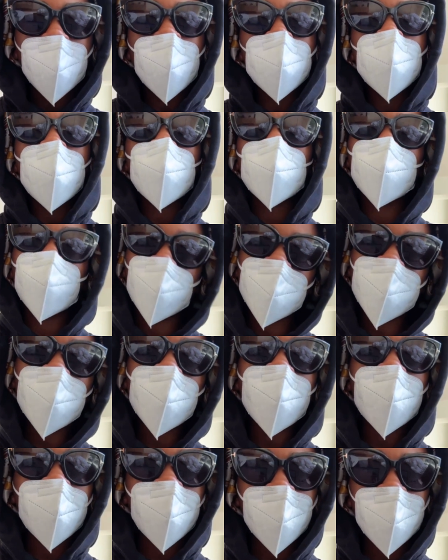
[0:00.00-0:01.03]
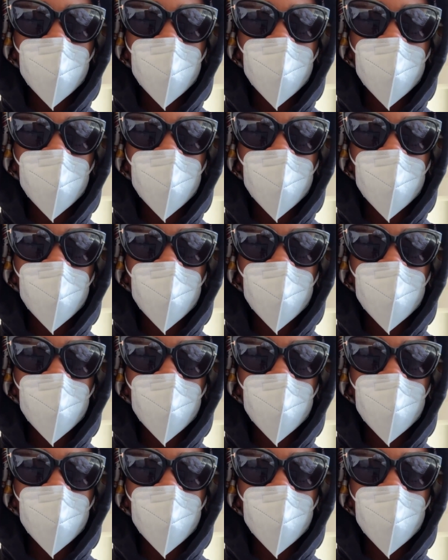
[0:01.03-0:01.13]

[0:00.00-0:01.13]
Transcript: I'm a real